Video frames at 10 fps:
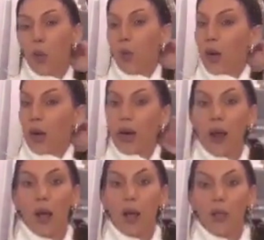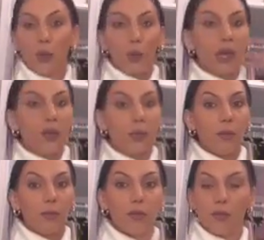or you
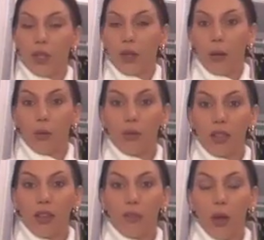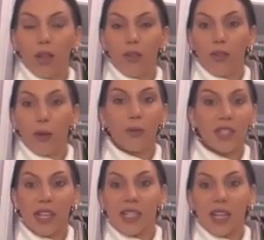can, you know, leave all of
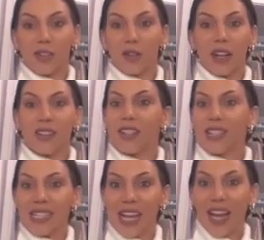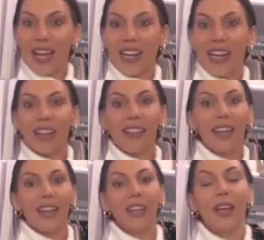those accessories aside and
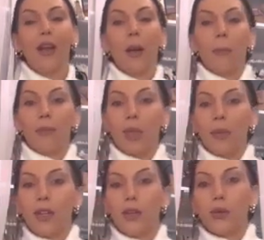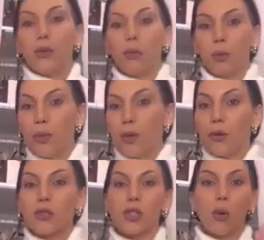then maybe do
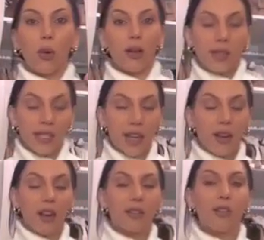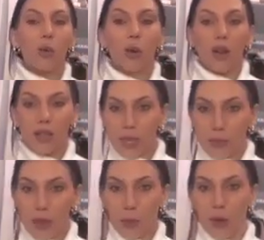boots or sneakers or
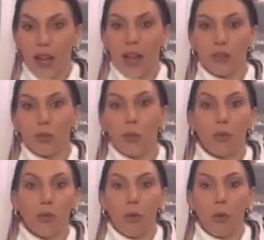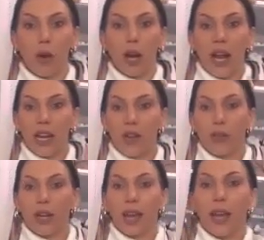something more casual for an
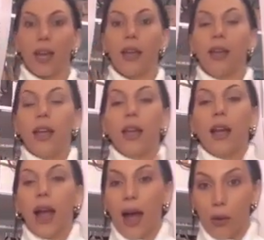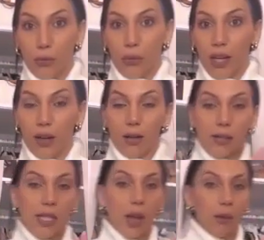everyday outfit.
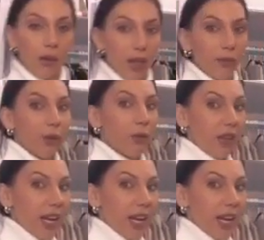So if you